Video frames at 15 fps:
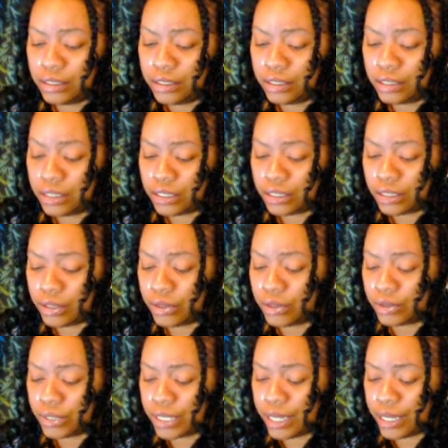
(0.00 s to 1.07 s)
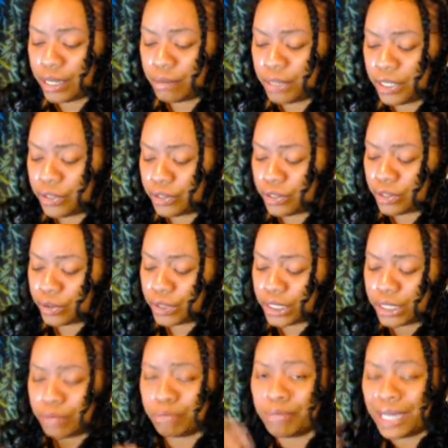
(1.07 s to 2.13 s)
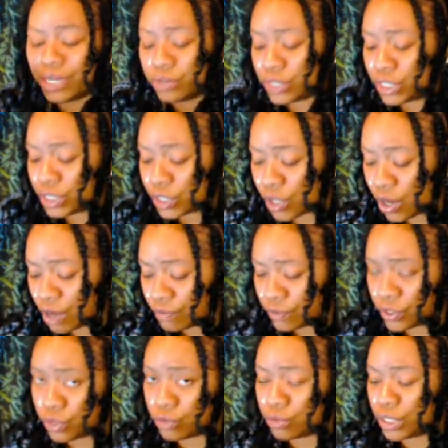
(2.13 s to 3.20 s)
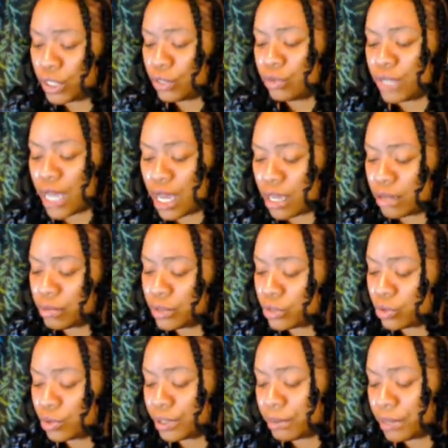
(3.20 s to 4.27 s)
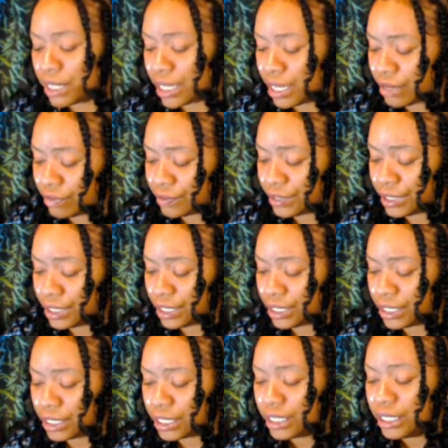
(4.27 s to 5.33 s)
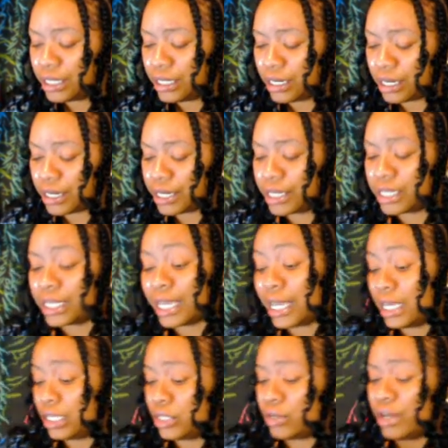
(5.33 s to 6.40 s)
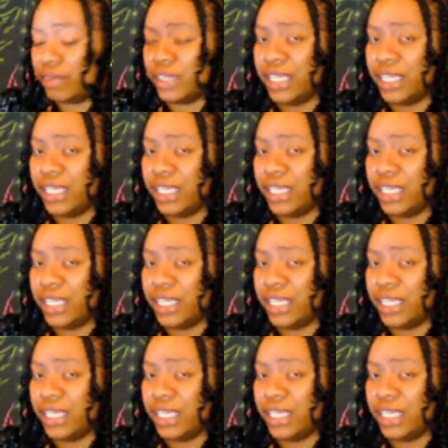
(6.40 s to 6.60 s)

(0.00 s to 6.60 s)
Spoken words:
So, yeah, I'm hearing some shit bounces off of you and you're not absorbing everything. All right, yes, you have the